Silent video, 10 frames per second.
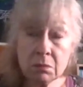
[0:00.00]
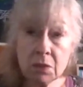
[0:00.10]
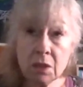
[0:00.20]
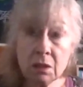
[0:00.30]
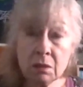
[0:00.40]

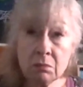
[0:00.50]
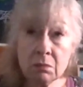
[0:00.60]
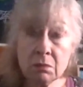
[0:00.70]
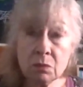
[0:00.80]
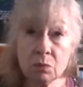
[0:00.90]

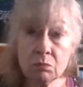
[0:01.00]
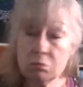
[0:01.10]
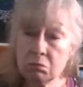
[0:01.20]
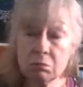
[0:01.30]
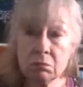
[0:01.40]

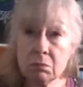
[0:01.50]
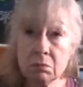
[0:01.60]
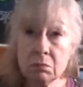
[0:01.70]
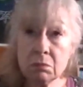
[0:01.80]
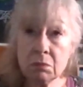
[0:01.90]

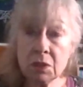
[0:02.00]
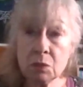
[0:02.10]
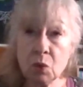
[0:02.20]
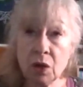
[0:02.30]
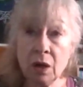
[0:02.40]
is
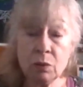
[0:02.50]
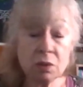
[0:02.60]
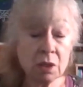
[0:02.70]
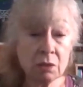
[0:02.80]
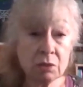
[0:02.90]
what I would
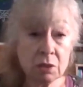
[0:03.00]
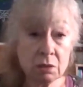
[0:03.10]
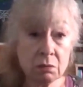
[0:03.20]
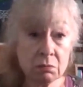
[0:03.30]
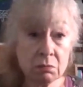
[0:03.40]
go to.